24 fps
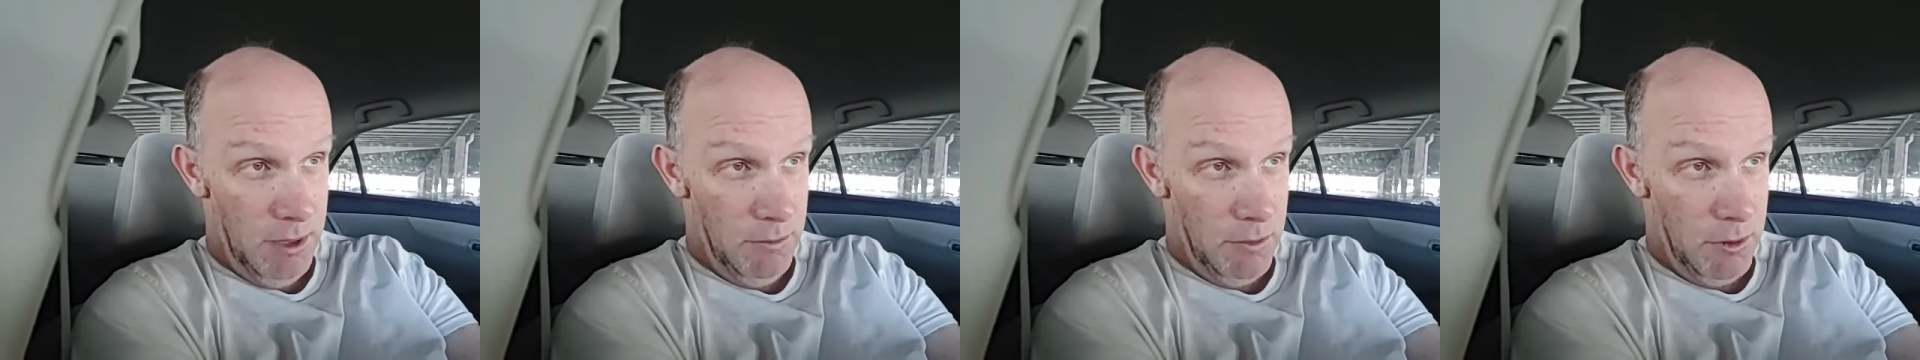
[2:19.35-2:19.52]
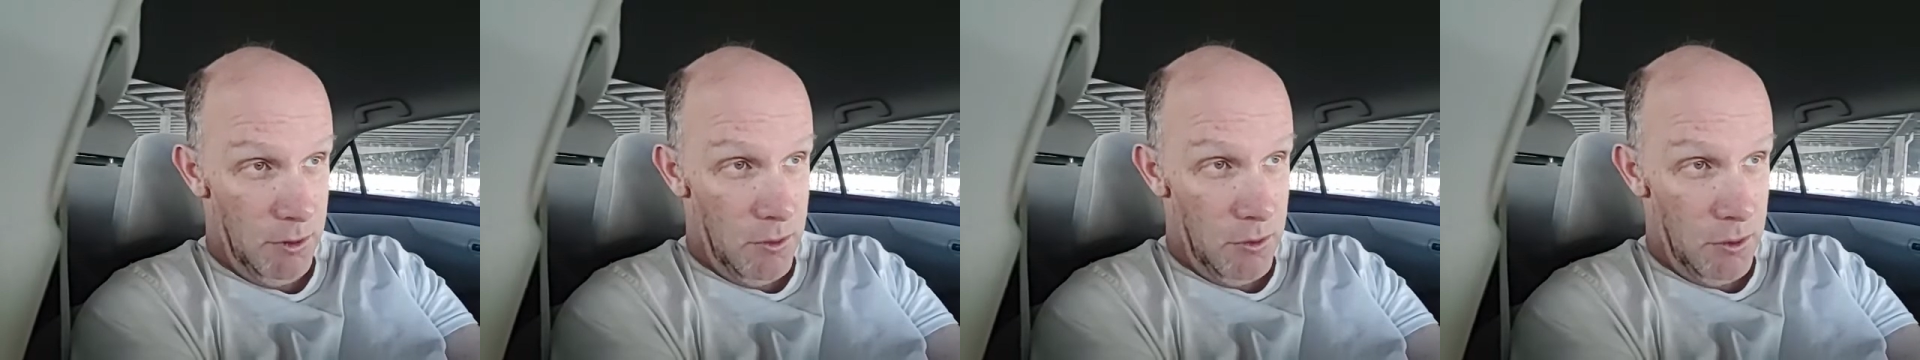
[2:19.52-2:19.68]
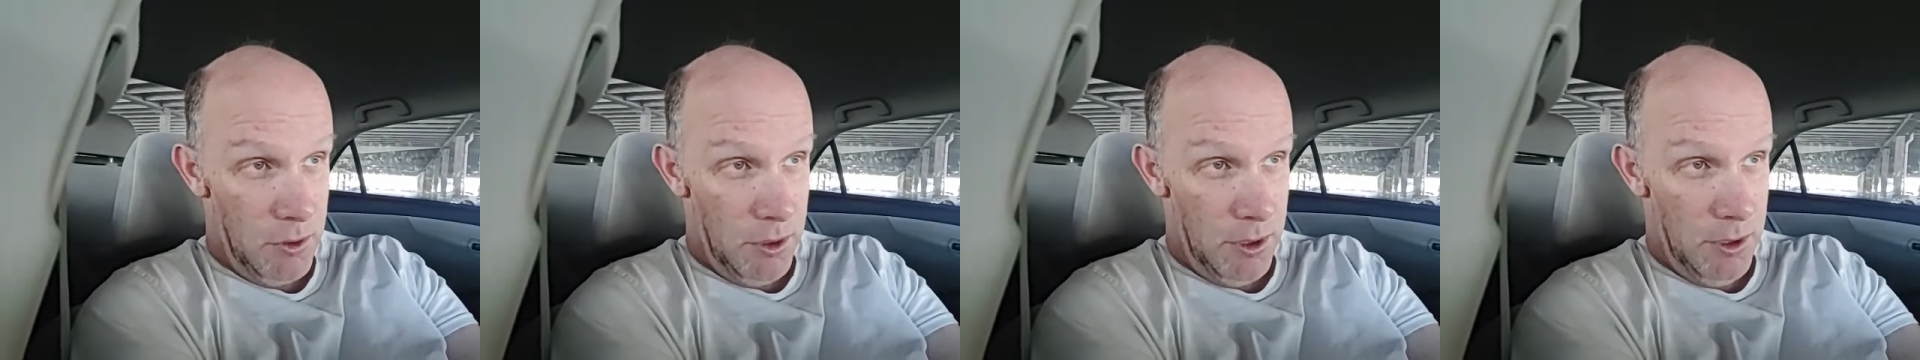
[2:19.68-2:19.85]

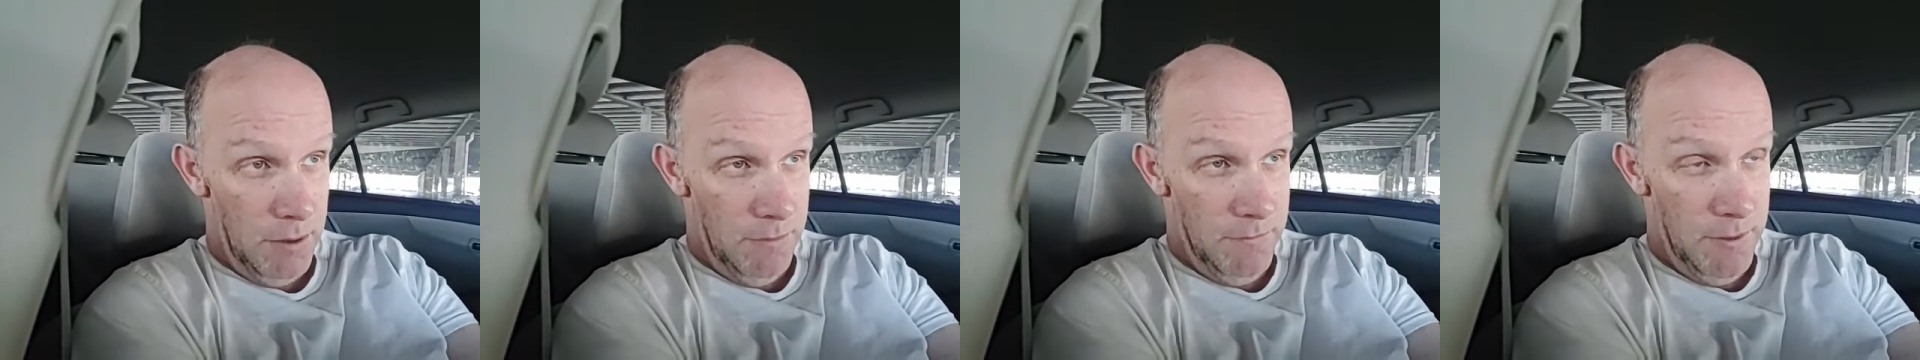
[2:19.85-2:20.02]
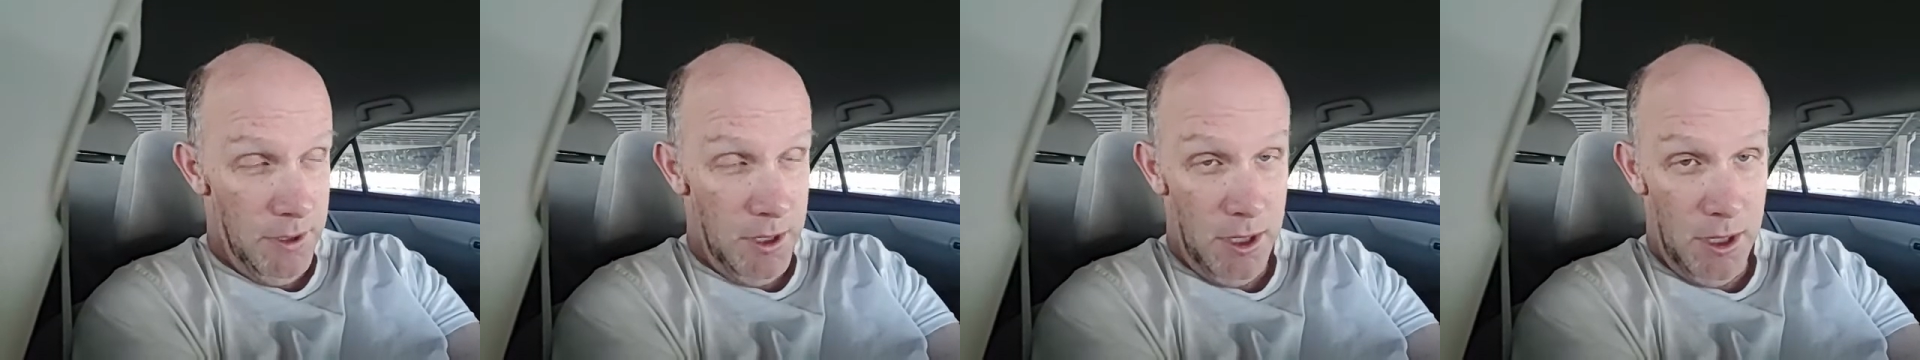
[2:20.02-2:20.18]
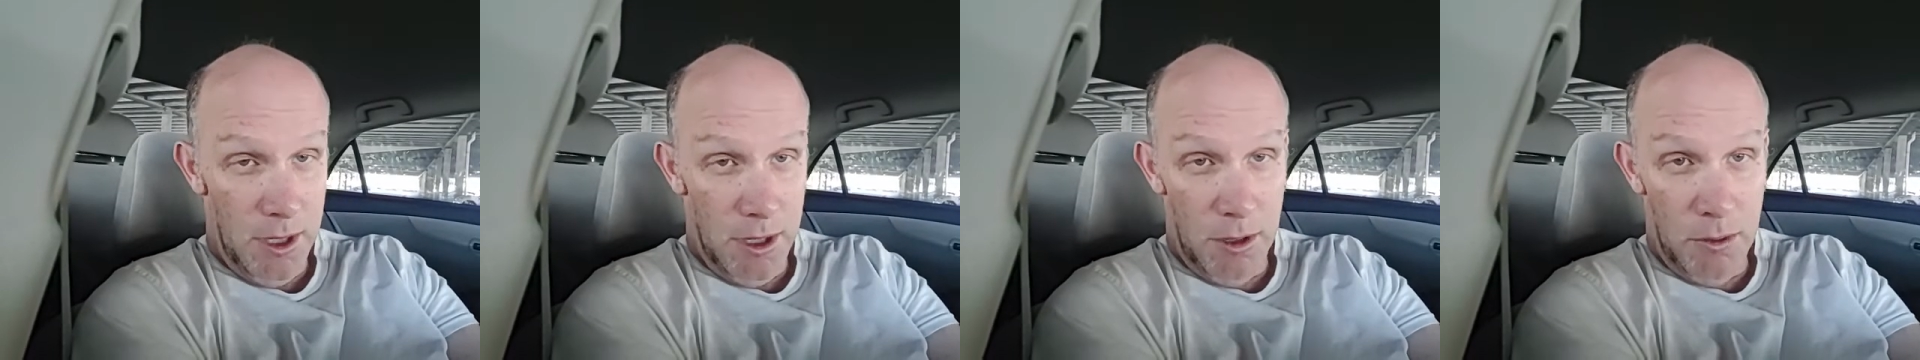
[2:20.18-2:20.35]
recorded a
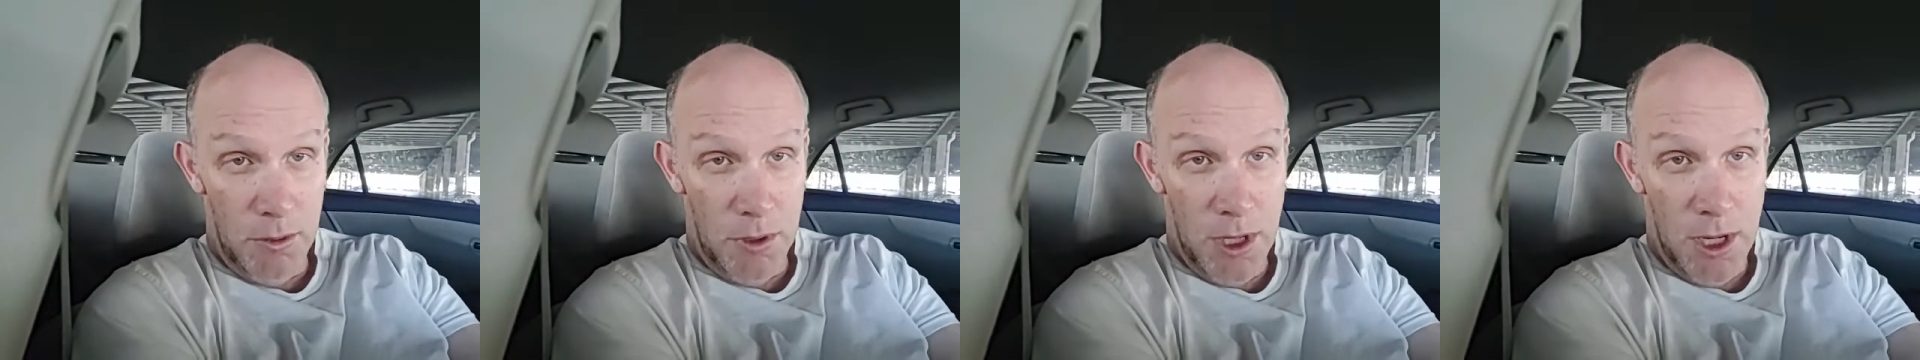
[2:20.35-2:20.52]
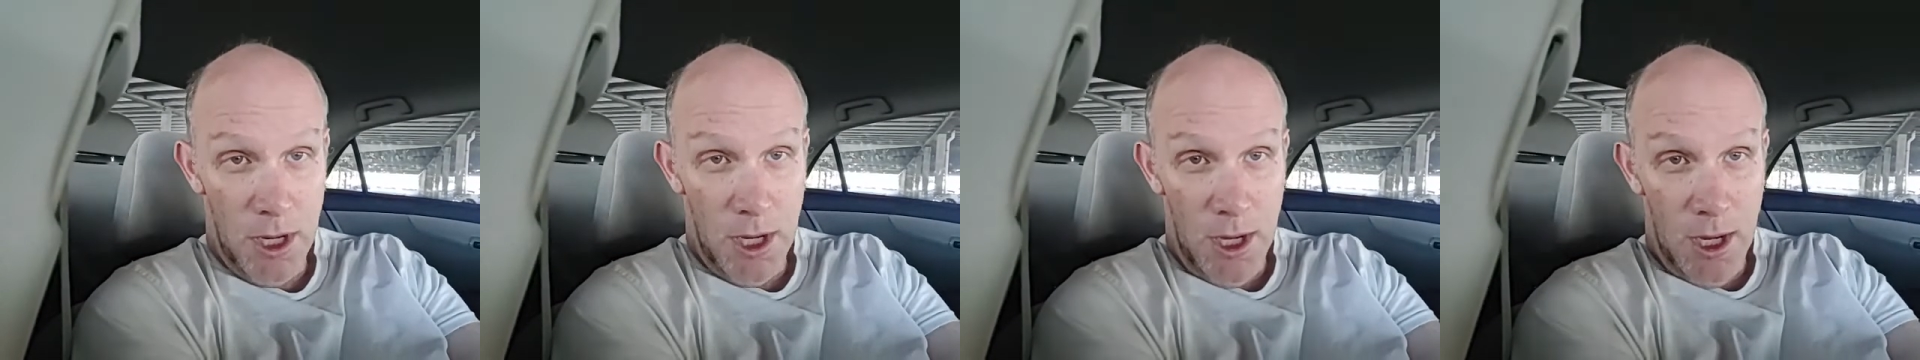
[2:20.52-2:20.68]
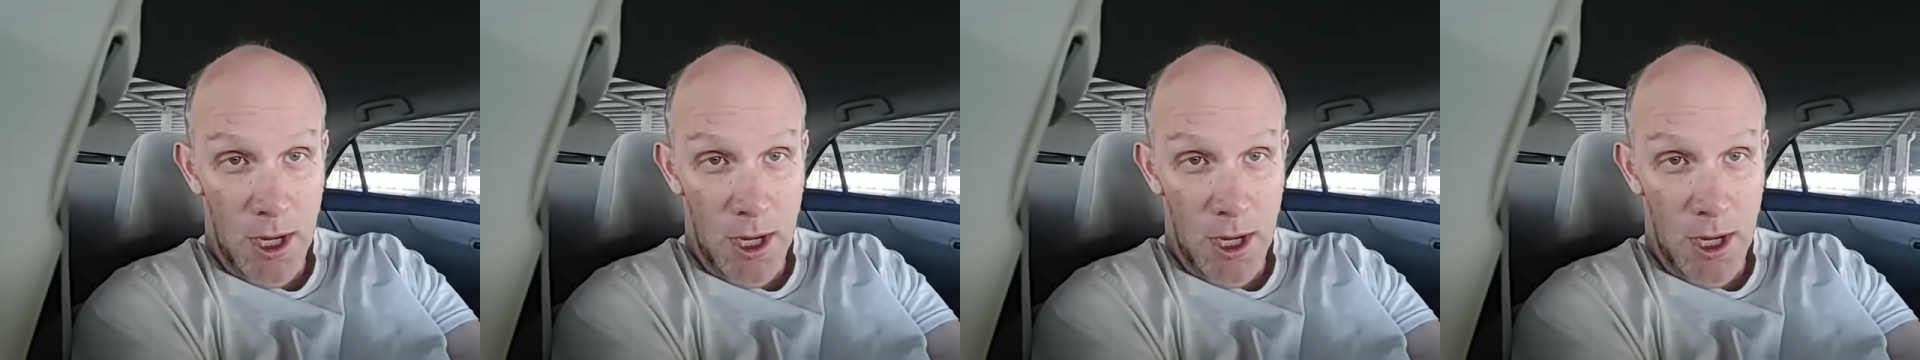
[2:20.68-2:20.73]
video